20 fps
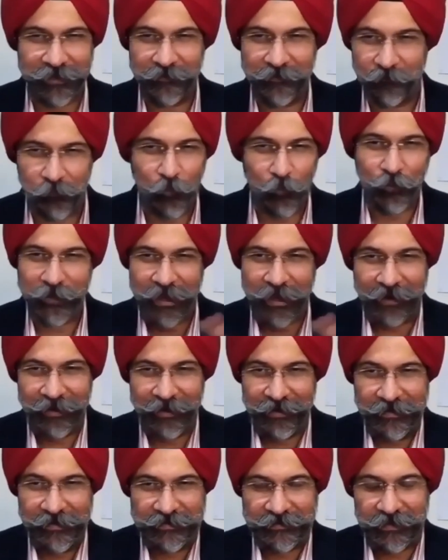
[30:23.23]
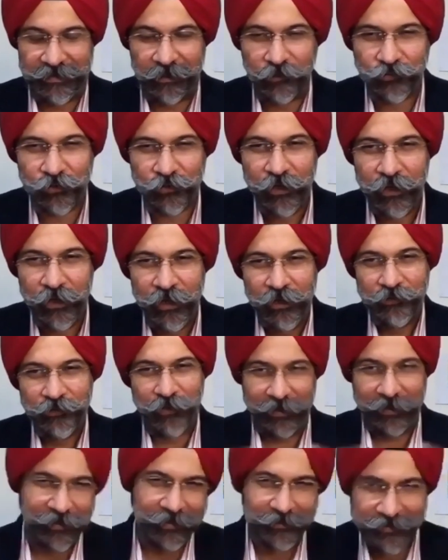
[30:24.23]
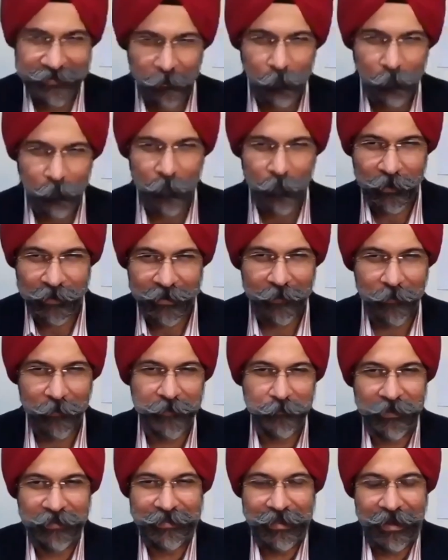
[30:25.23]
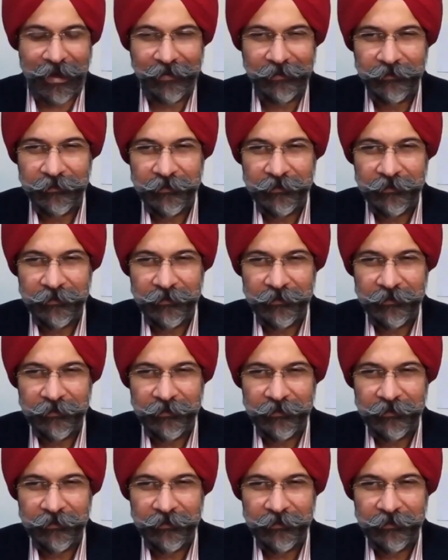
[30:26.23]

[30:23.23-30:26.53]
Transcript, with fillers: four decades each. So I think somewhere there might be that.